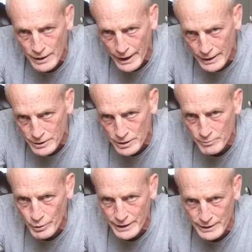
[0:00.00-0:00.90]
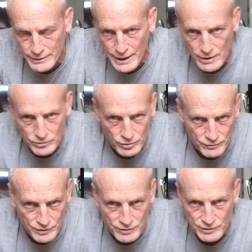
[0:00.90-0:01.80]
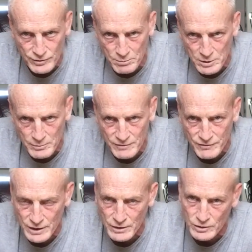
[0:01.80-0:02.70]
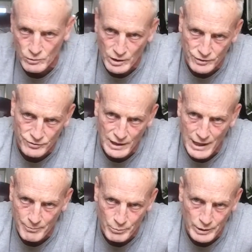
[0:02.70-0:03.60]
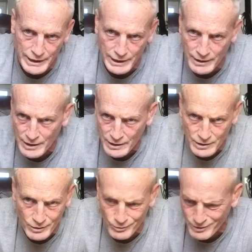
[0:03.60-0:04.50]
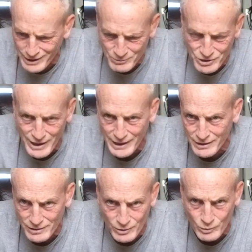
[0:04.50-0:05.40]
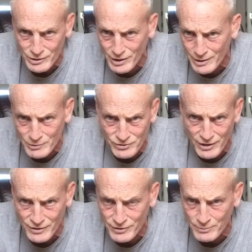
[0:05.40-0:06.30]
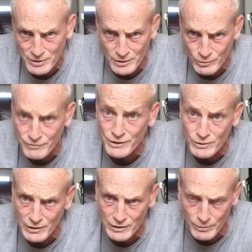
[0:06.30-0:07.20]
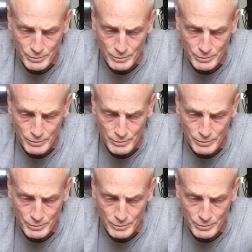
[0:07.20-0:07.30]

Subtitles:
And you can break it down. So if you see something in my video, you want to stop, break, keep track of, what time you saw something and review it a little